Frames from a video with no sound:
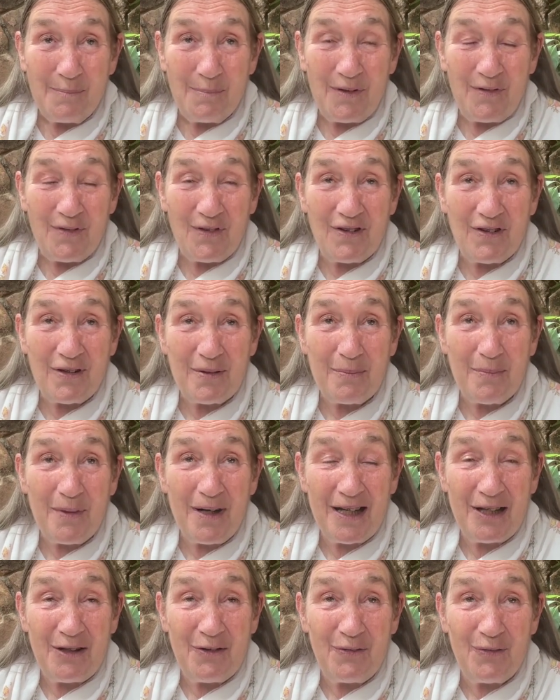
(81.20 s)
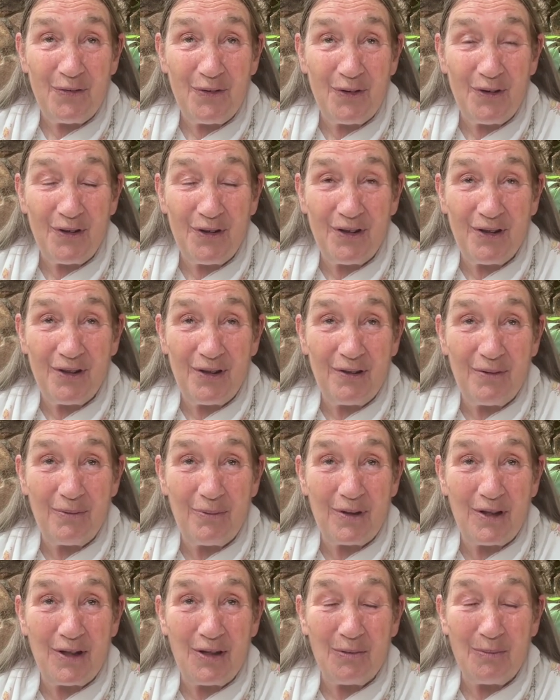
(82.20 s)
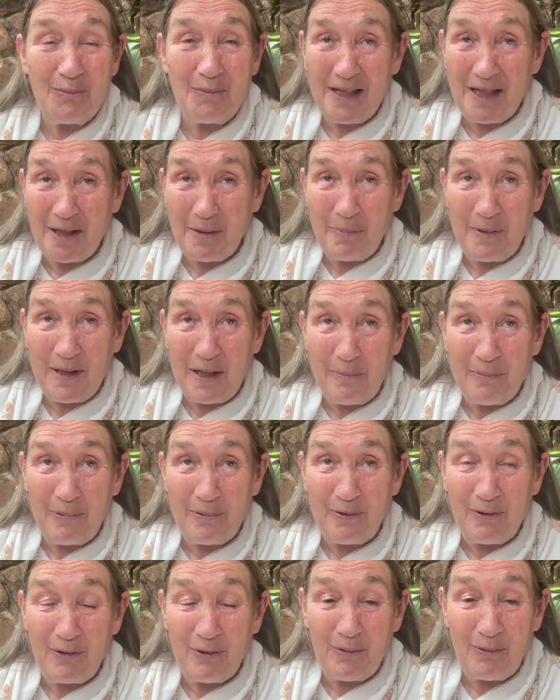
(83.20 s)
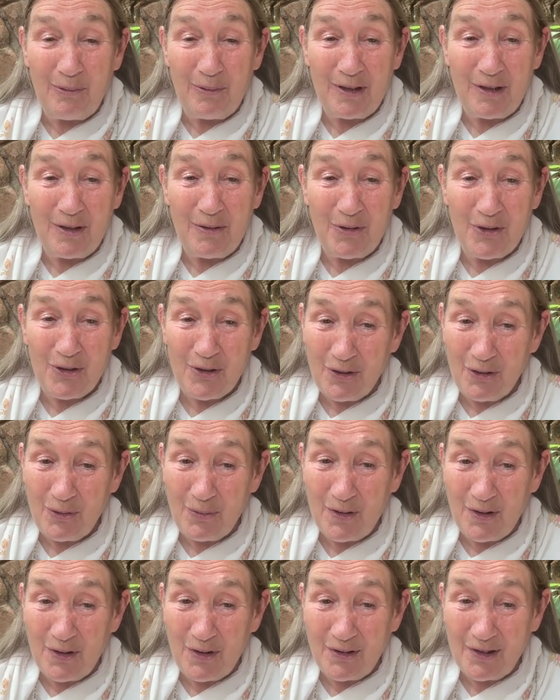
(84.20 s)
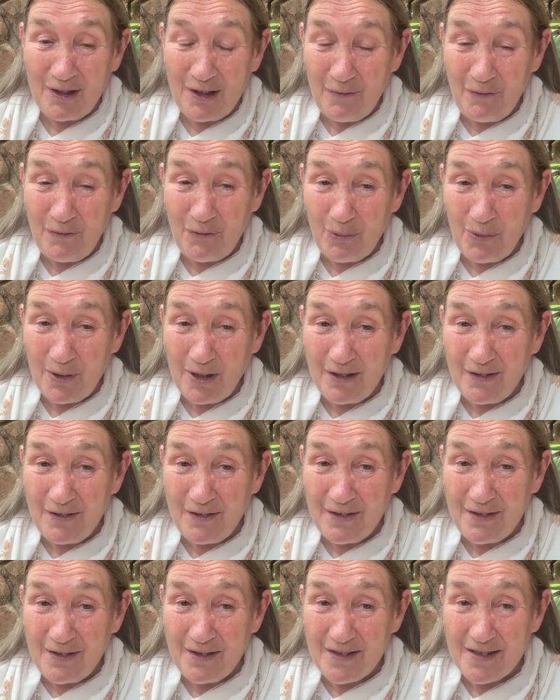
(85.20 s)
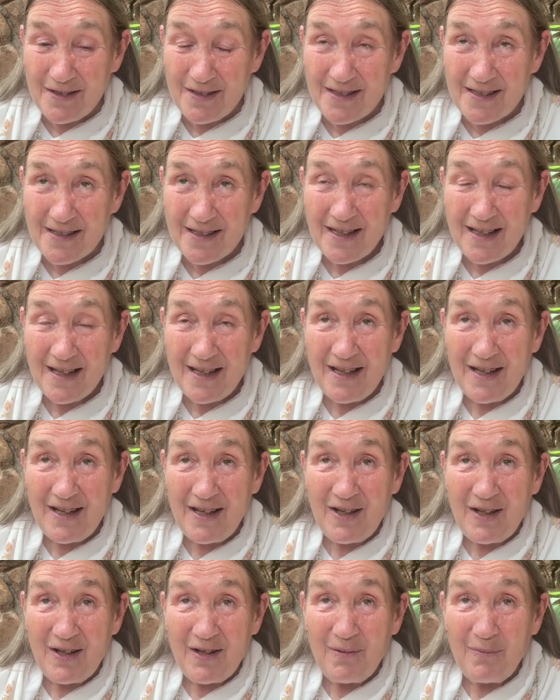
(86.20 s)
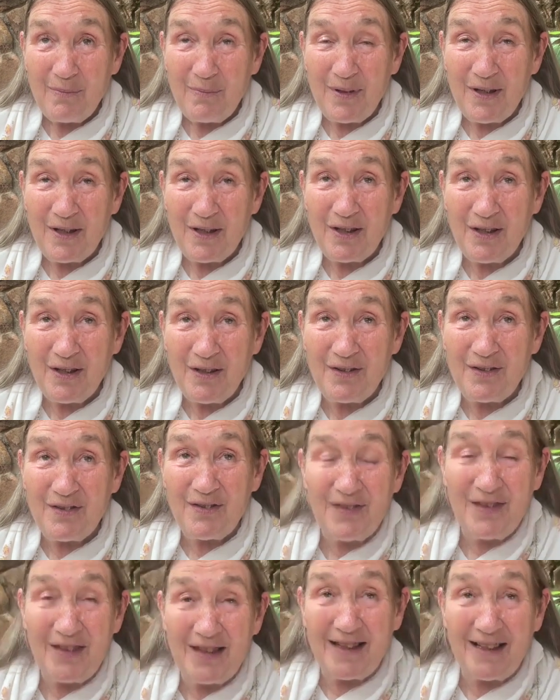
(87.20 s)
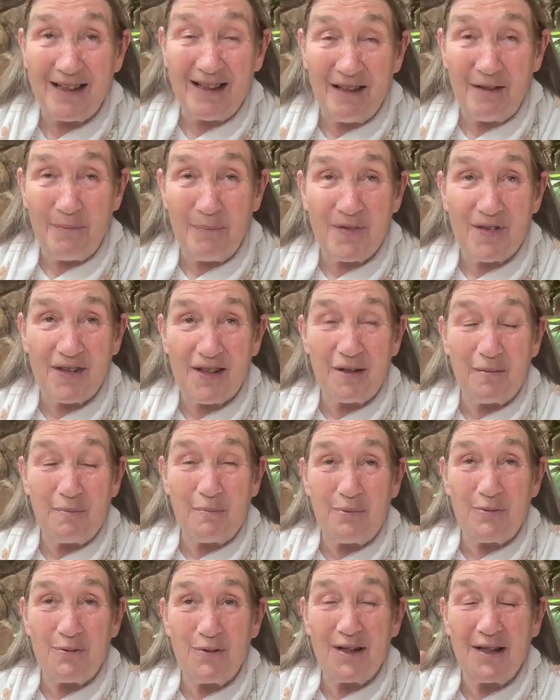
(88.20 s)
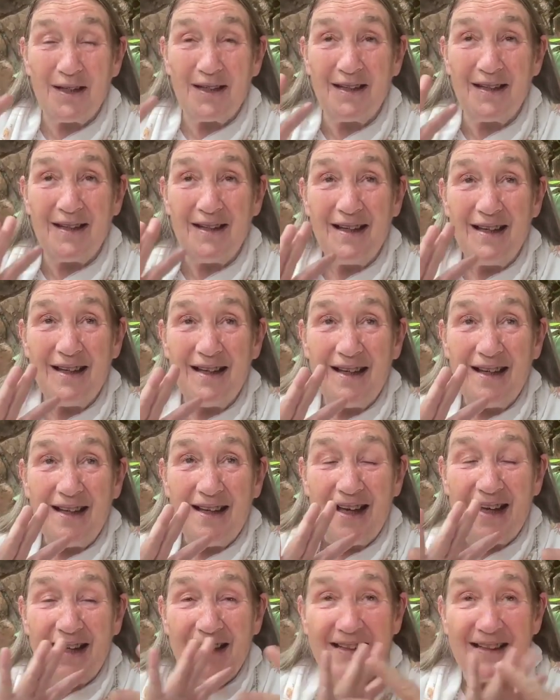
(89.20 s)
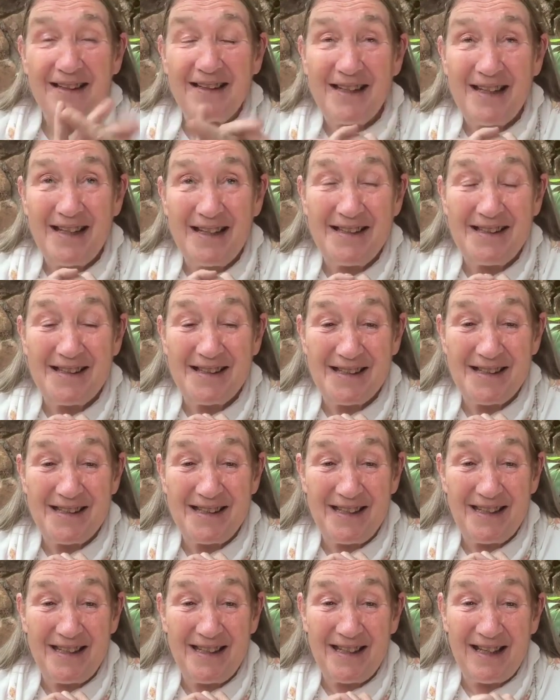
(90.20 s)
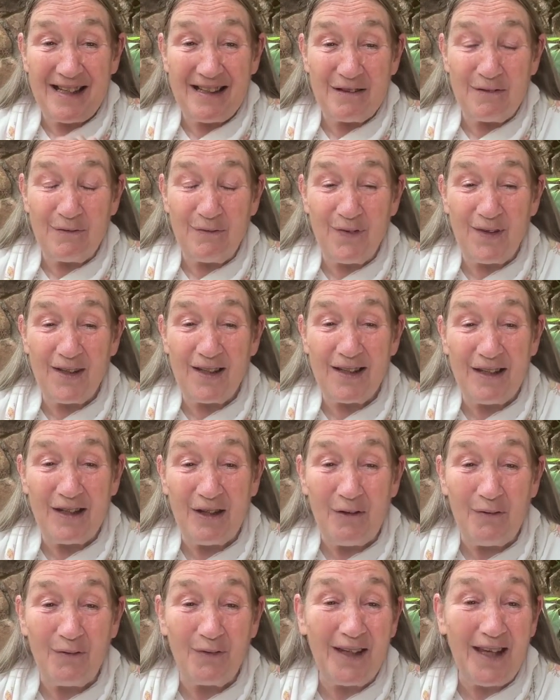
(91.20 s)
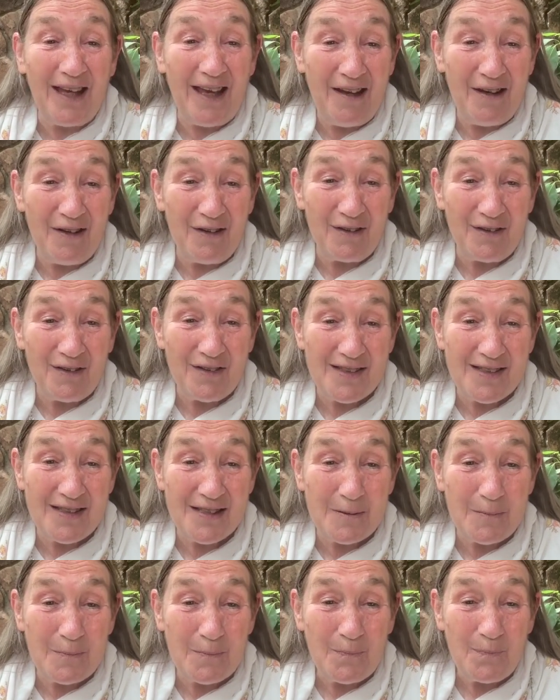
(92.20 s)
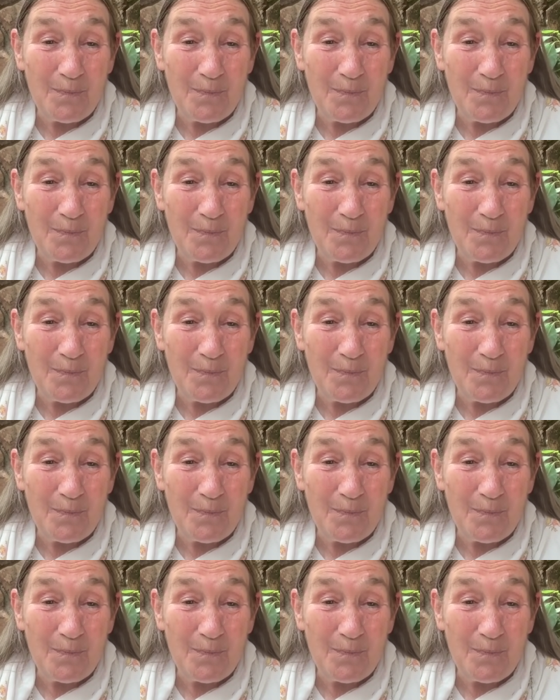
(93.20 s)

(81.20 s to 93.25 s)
Be very mindful when you meet people, when you talk with your loved ones, because the eclipse can bring an intensity and a feeling of chaos.